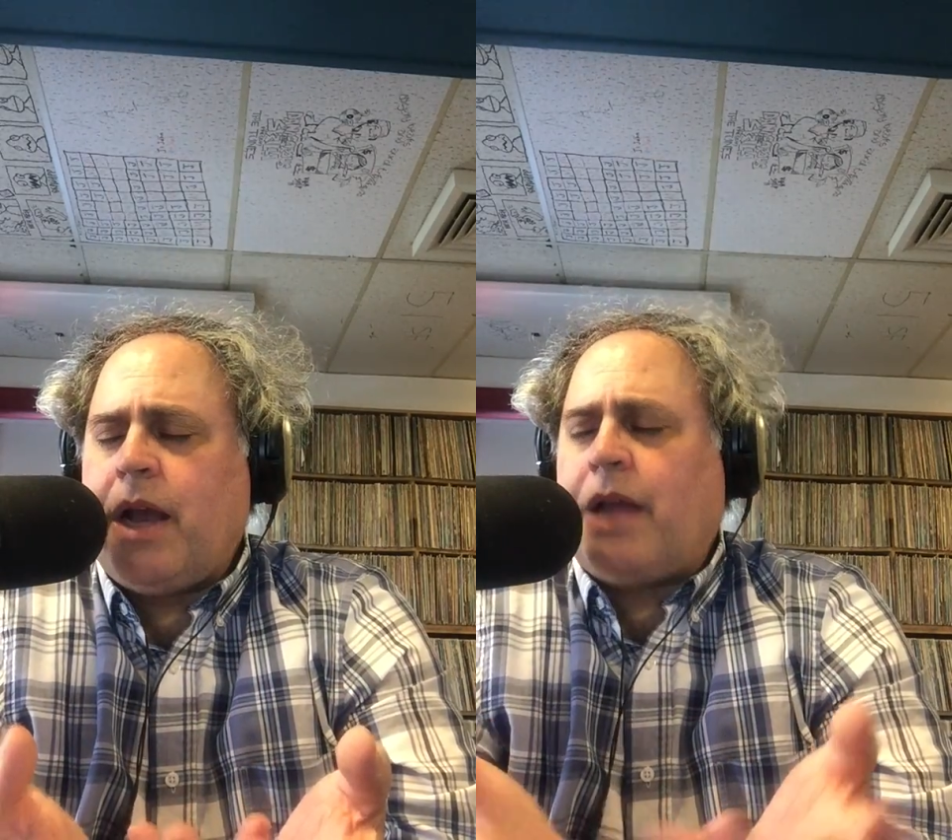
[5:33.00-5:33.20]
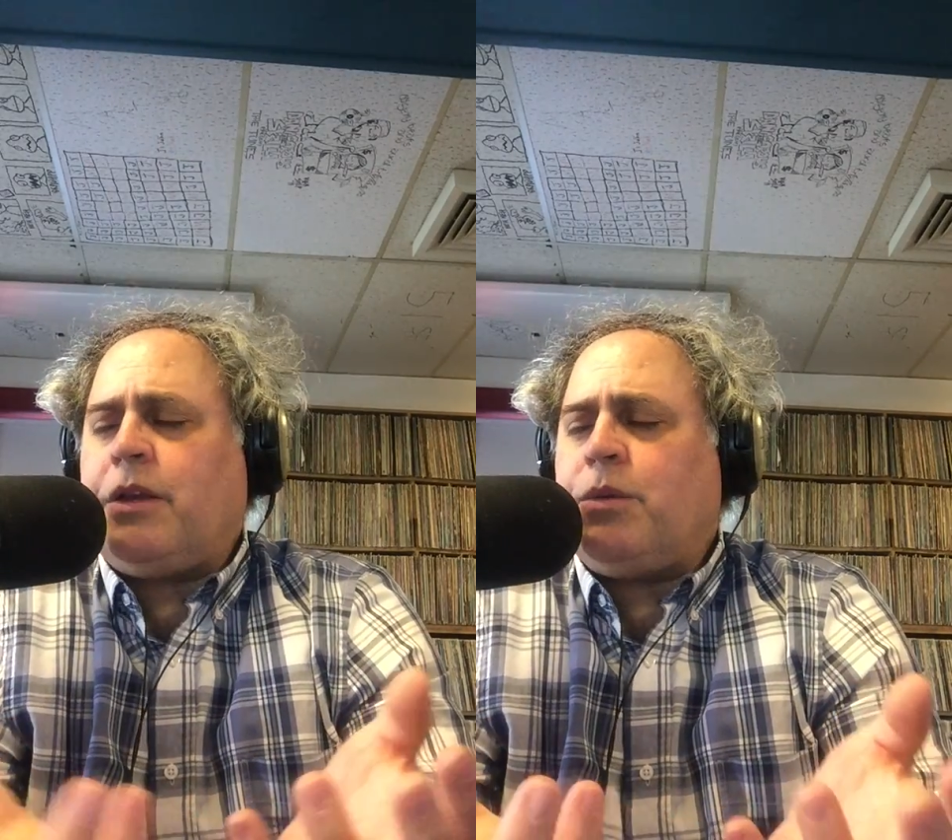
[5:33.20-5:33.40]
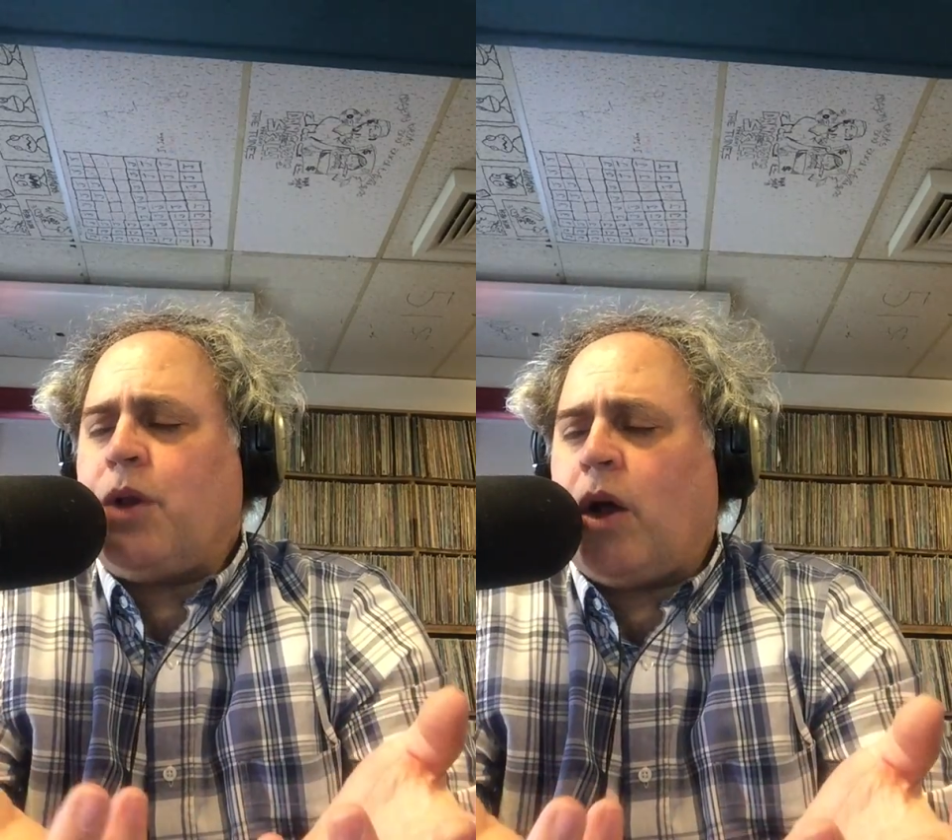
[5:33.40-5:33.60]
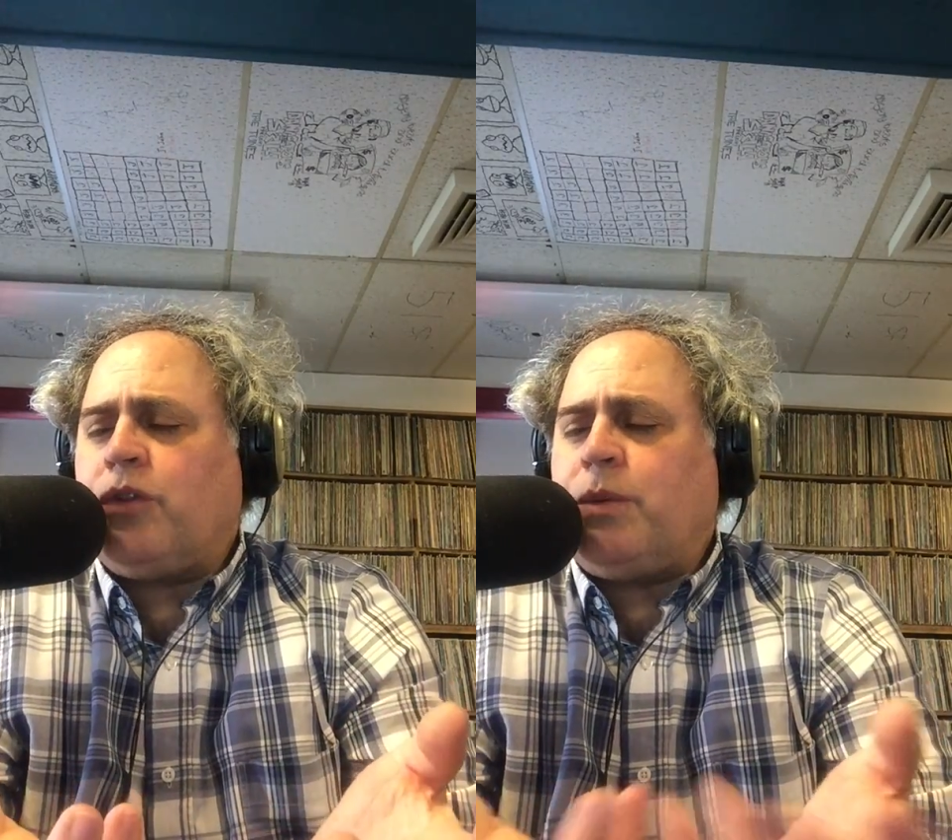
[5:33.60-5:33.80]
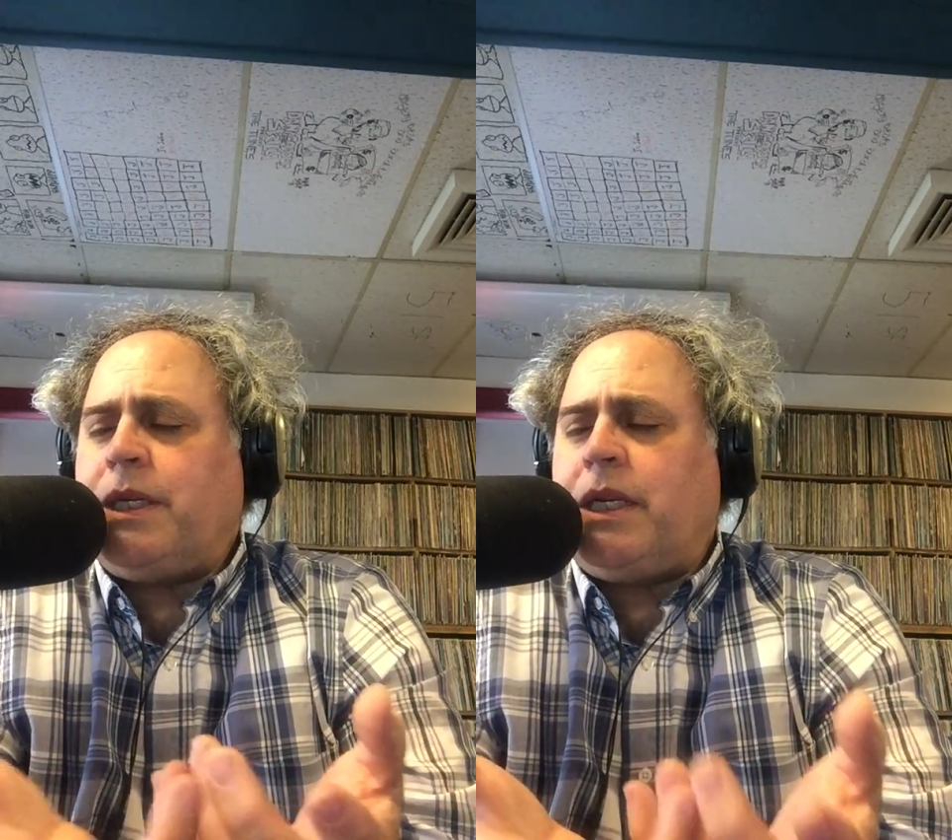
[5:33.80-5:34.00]
I think we all
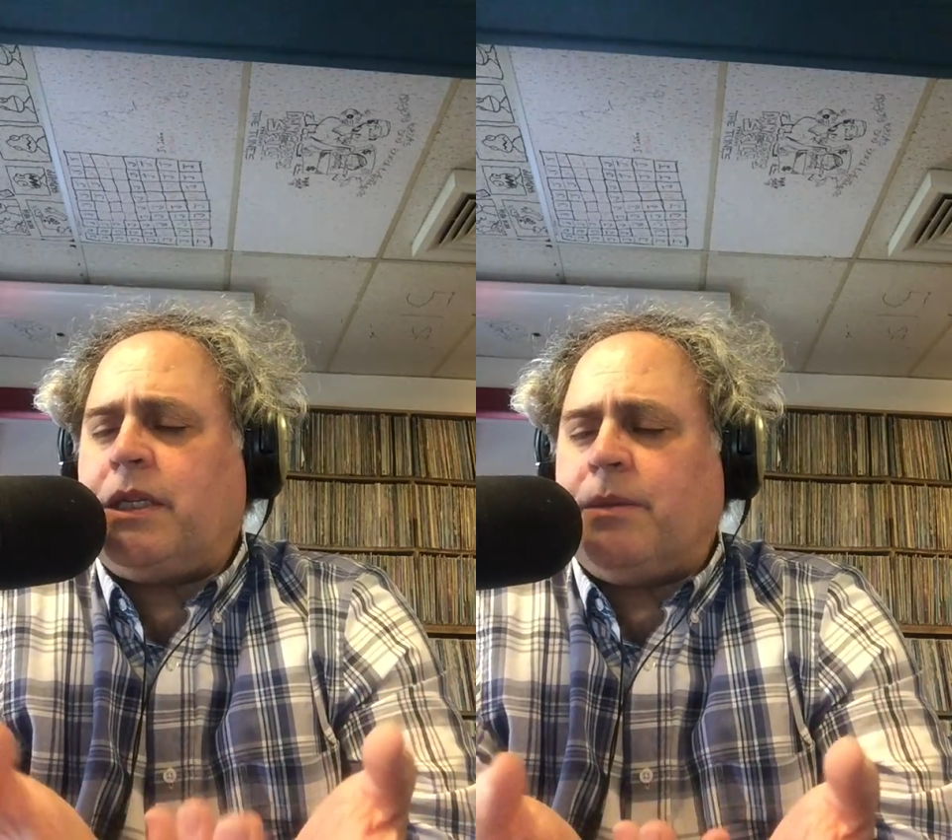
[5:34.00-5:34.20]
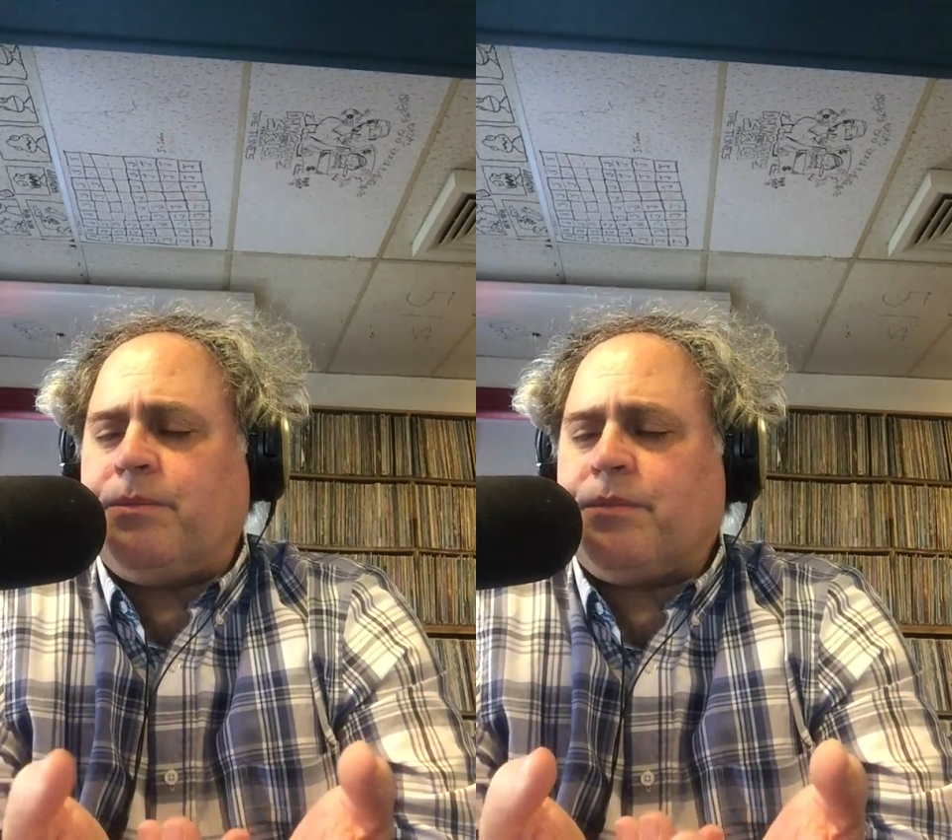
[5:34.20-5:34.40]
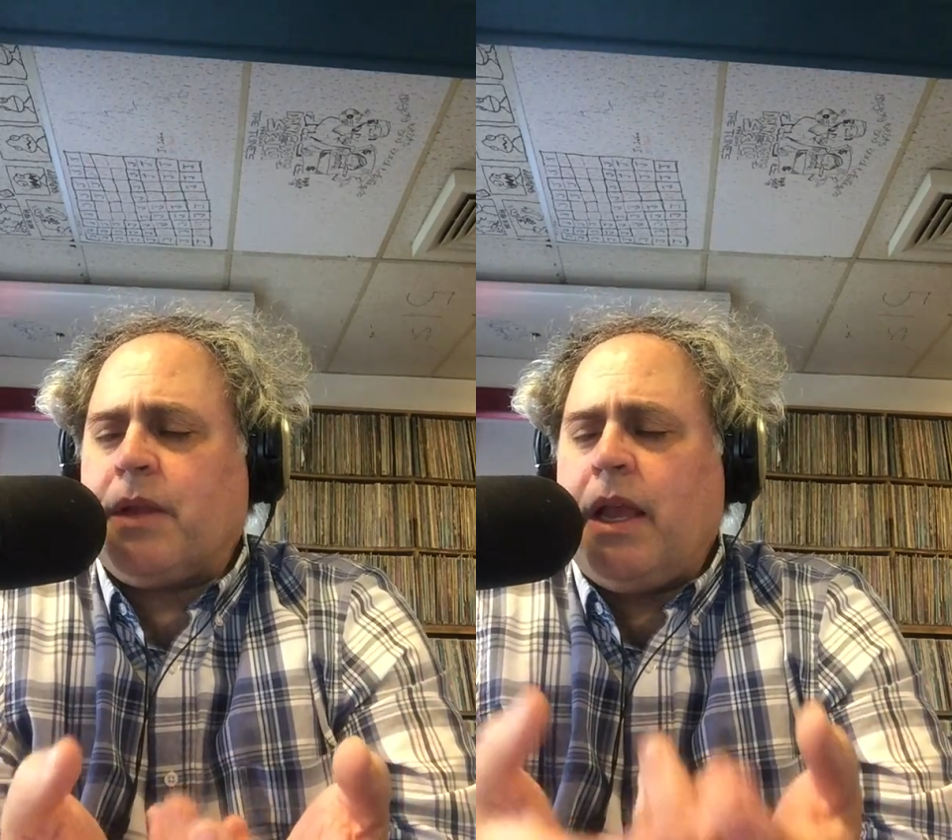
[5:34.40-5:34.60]
do. We need them.